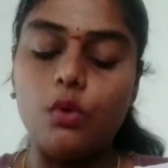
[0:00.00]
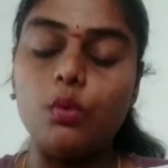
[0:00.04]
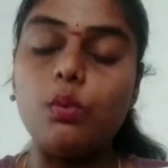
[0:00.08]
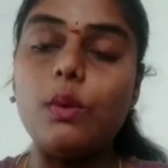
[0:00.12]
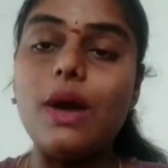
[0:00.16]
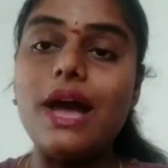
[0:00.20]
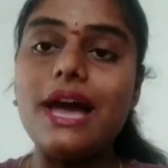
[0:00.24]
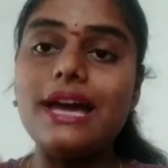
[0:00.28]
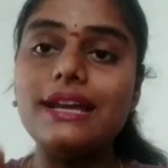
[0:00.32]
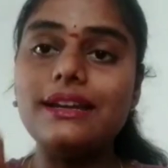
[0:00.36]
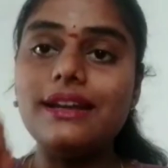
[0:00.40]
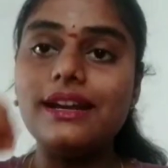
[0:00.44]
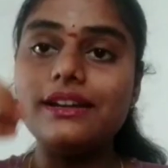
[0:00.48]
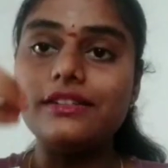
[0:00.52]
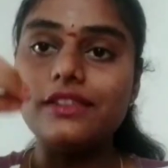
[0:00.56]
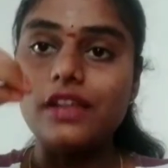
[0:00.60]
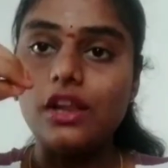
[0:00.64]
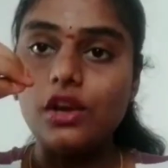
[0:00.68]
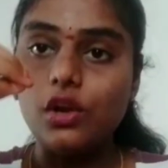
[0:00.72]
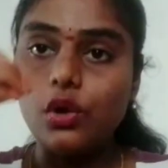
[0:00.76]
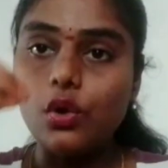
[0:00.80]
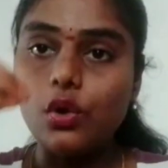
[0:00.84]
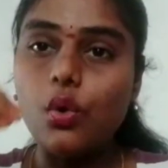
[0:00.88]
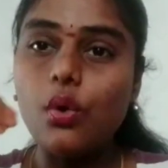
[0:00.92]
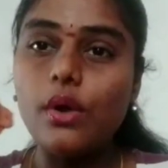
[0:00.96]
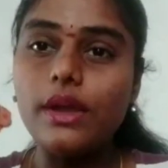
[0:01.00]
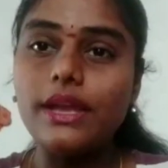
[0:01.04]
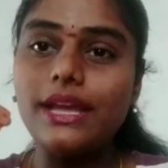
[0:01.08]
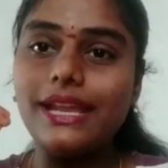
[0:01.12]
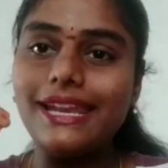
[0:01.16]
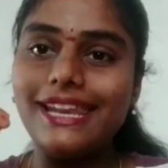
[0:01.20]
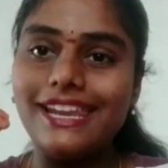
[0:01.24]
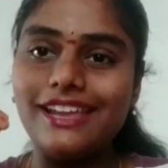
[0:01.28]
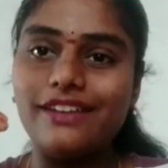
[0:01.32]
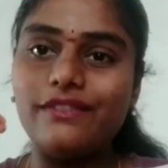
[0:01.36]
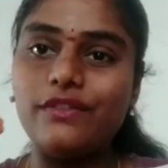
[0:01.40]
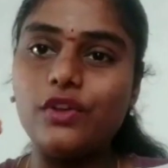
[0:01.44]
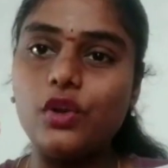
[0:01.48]
were at the lower
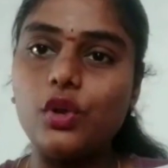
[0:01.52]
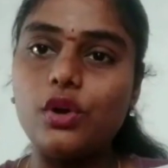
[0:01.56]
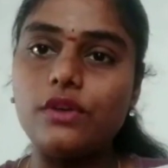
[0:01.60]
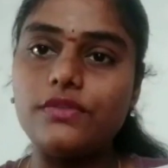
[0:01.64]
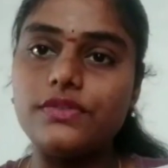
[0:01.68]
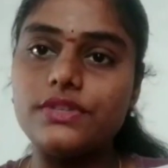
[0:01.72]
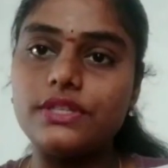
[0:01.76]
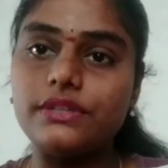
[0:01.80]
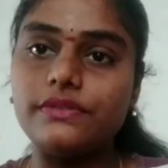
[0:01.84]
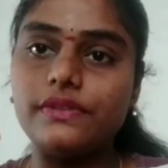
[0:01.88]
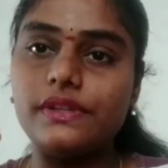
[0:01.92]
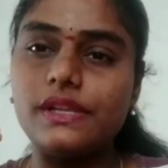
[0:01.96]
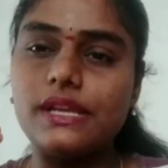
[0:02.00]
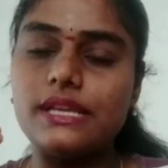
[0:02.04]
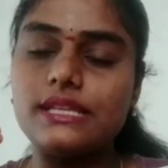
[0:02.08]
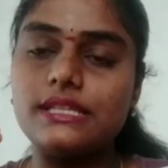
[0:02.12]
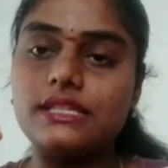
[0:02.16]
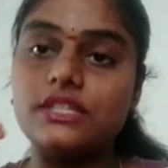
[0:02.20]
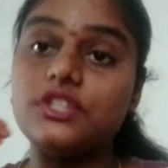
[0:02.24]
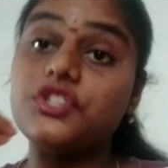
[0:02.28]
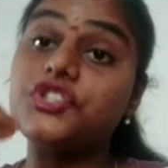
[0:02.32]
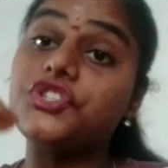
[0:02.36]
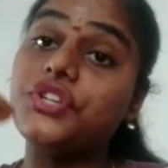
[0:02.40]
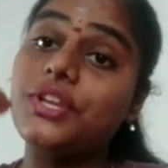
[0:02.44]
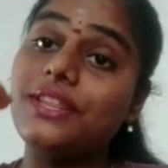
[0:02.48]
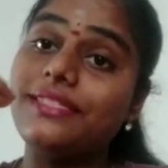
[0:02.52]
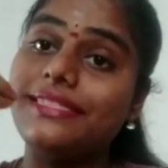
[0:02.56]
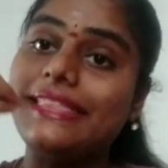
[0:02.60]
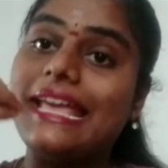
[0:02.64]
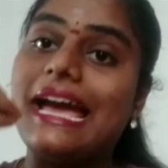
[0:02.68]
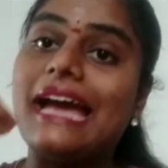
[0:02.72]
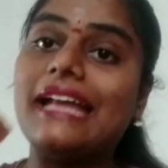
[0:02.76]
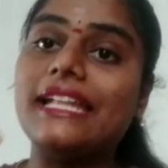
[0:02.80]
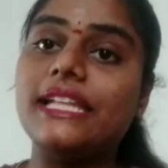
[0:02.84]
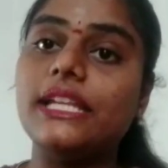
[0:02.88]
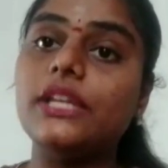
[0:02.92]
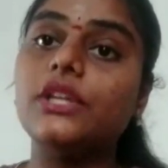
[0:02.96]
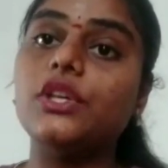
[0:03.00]
level of civilization
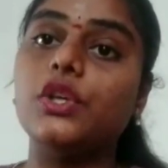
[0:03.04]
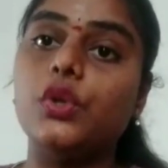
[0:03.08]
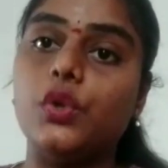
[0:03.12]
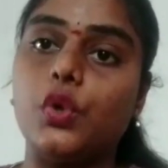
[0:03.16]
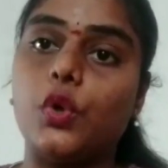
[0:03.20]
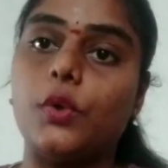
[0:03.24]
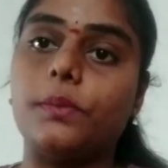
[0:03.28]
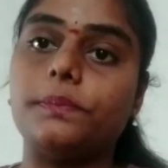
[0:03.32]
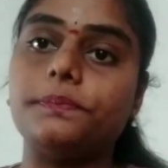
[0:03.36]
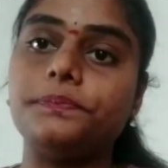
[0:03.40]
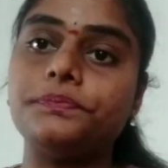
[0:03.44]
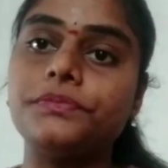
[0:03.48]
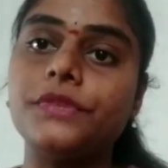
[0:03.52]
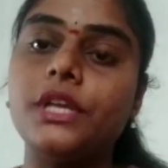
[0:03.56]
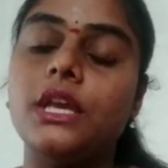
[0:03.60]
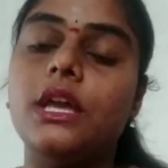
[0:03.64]
than the Europe,